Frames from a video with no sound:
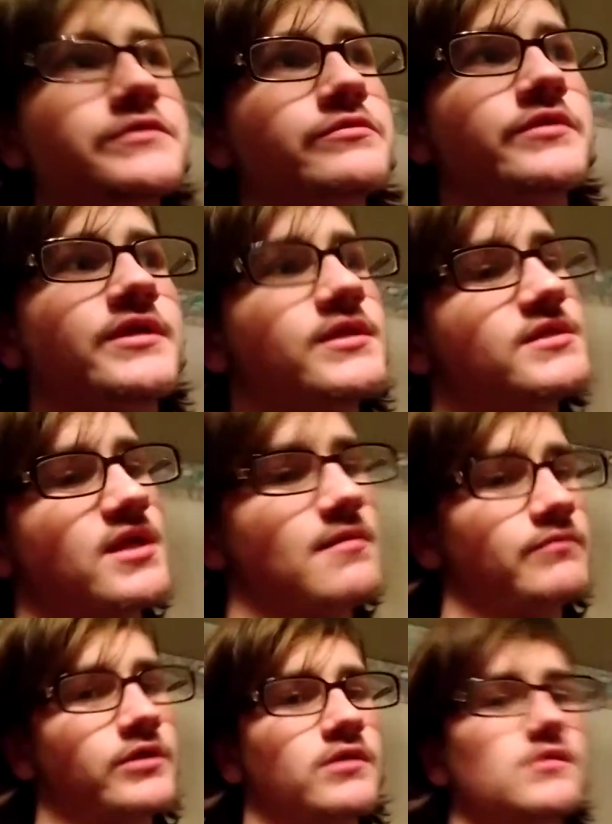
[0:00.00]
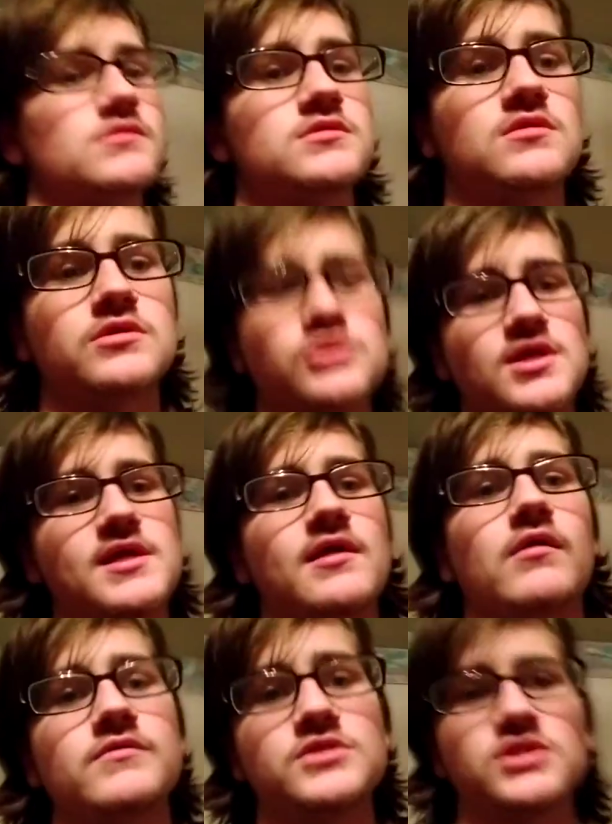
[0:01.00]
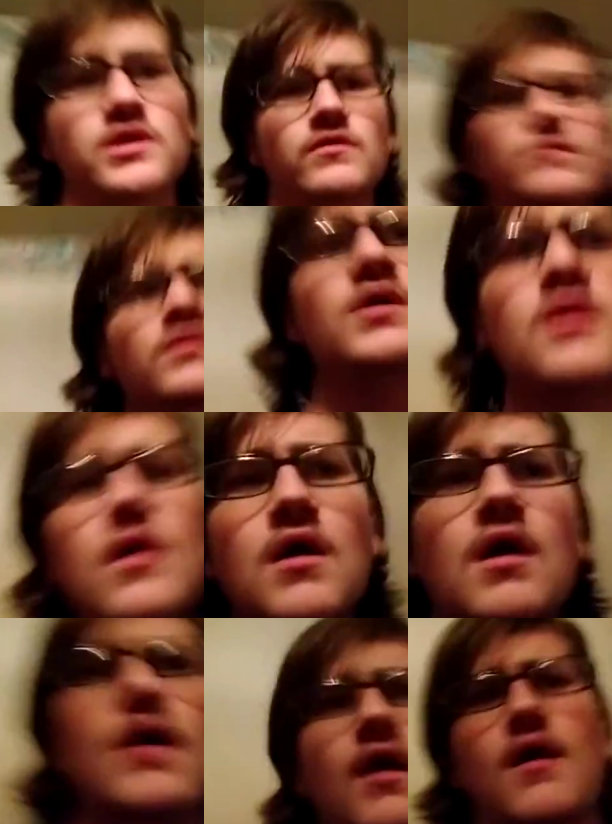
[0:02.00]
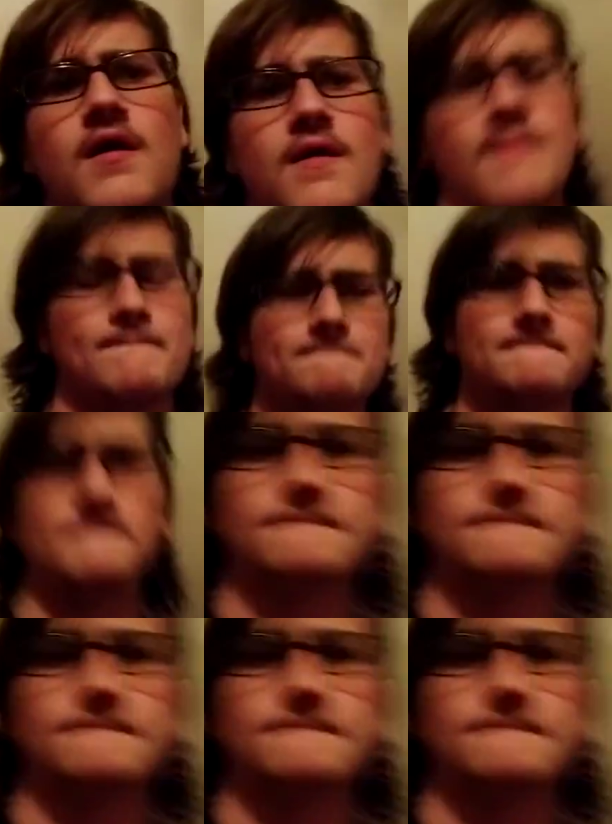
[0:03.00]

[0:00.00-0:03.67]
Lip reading: new things that I'm gonna start trying out on the channel. I'm